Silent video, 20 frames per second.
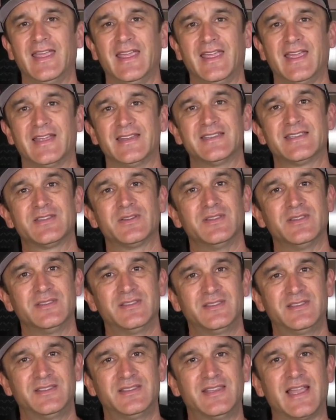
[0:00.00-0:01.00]
And
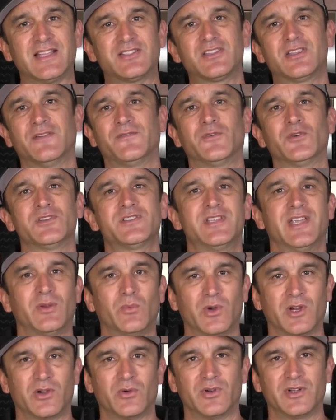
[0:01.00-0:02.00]
that's the first
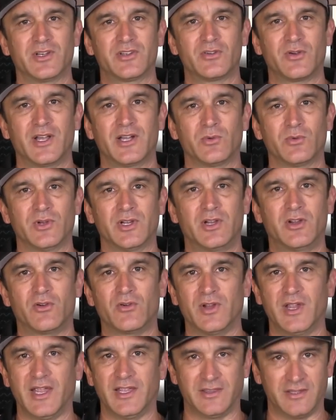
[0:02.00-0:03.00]
thing we're going to try to
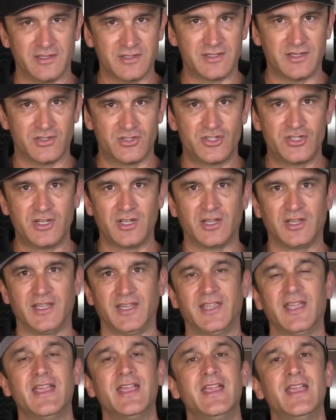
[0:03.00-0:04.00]
recreate is the
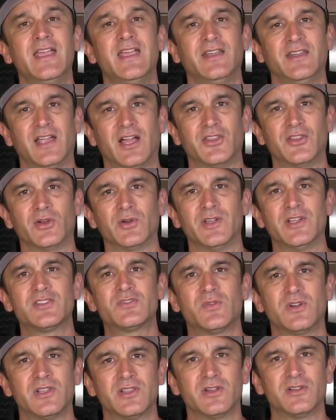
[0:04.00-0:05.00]
chili. Now there
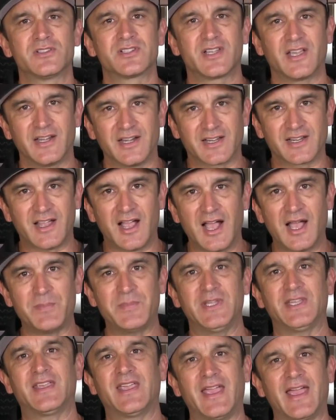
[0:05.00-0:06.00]
is one of those kind of
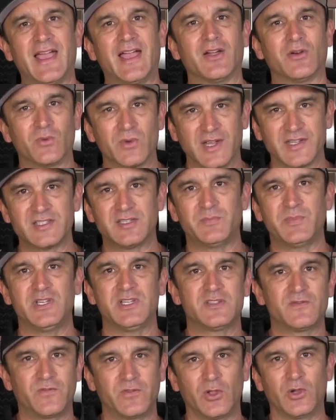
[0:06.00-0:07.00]
copycat
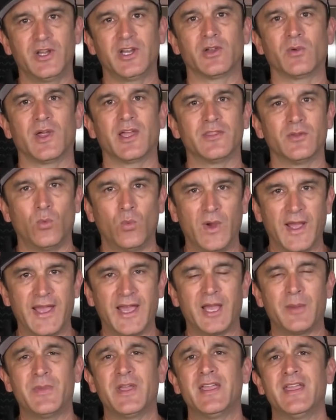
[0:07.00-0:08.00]
recipes floating around the
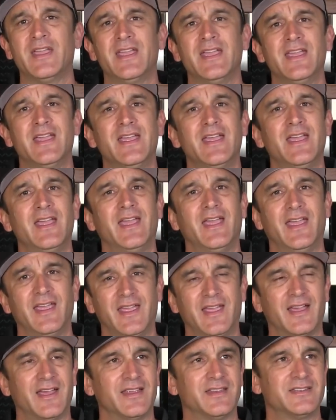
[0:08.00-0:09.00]
web,
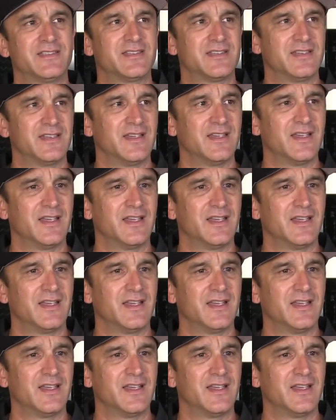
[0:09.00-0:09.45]
and